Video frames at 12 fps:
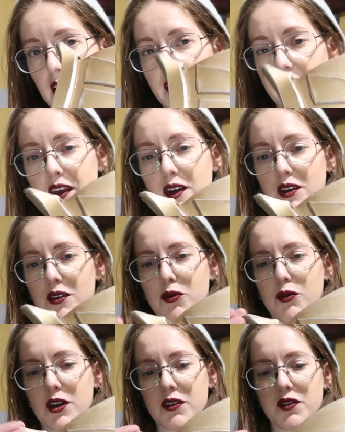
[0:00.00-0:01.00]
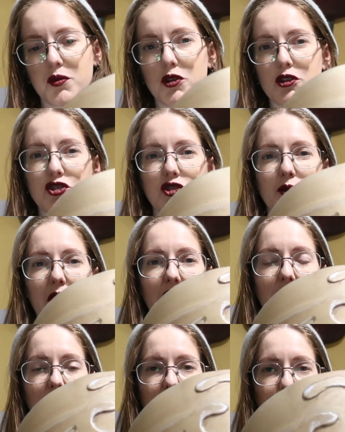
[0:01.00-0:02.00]
I think one of the more
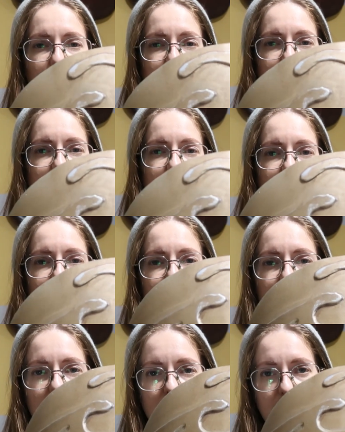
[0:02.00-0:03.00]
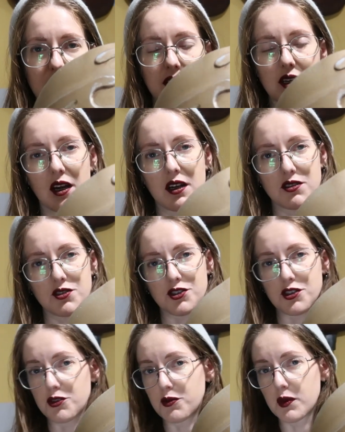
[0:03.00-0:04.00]
dramatic pieces in the
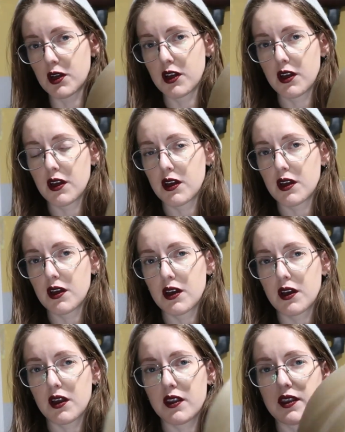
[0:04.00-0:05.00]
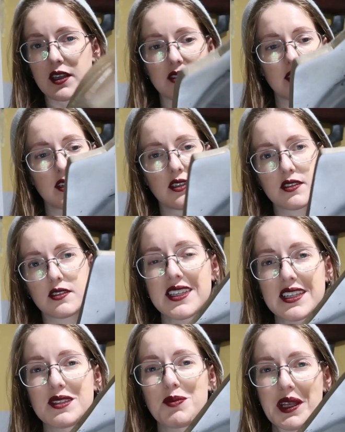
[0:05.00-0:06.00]
costume. This is
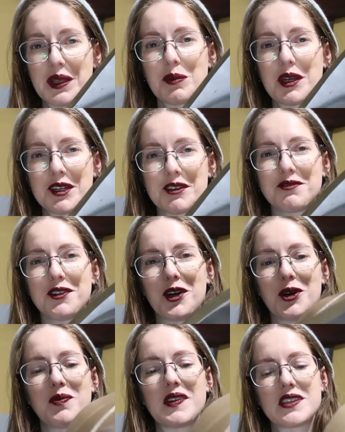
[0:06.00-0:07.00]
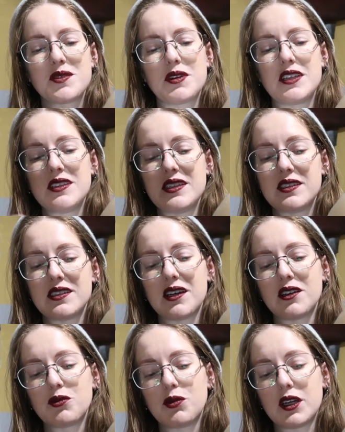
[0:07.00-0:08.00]
6mm foam that's been
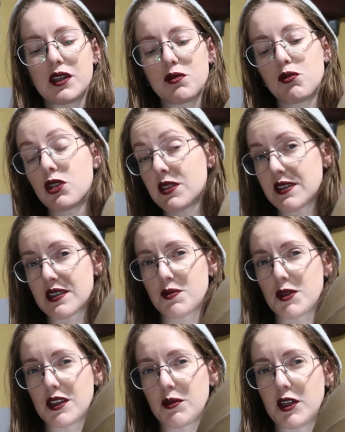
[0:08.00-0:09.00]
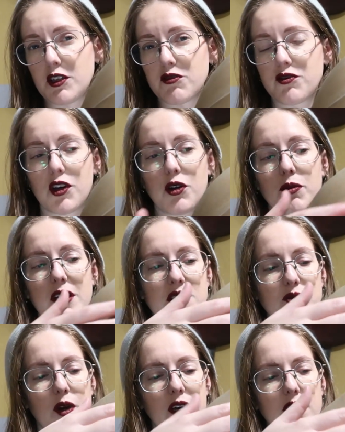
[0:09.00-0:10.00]
detailed with more 6mm foam,
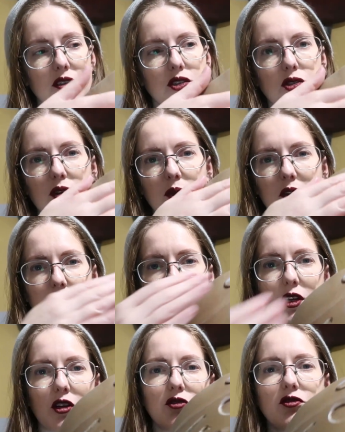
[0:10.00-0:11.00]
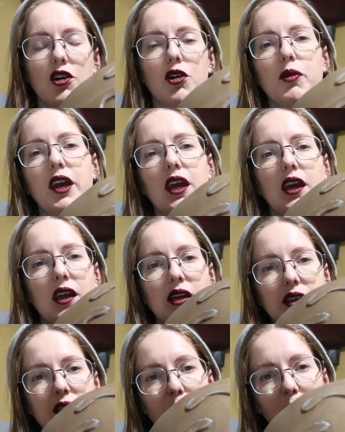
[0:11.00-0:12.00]
as well as 3mm foam,
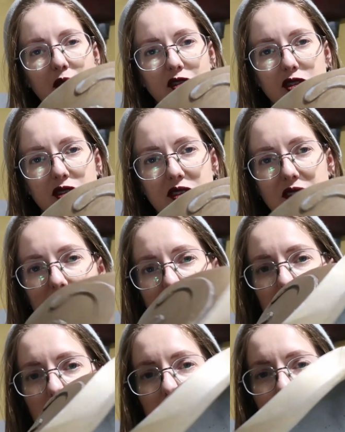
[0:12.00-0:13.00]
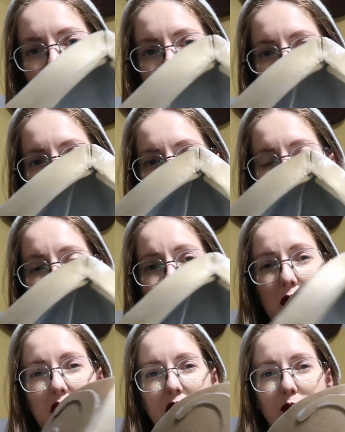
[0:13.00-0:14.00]
and the bevels. Those
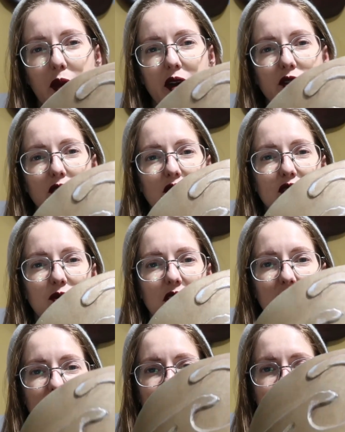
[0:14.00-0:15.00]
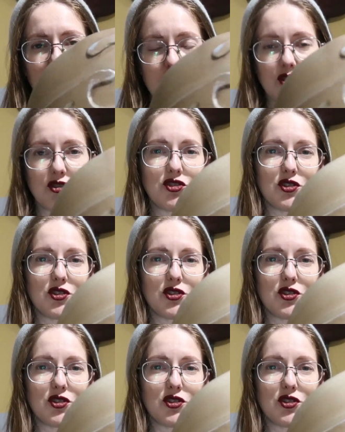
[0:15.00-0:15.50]
big bevels make such a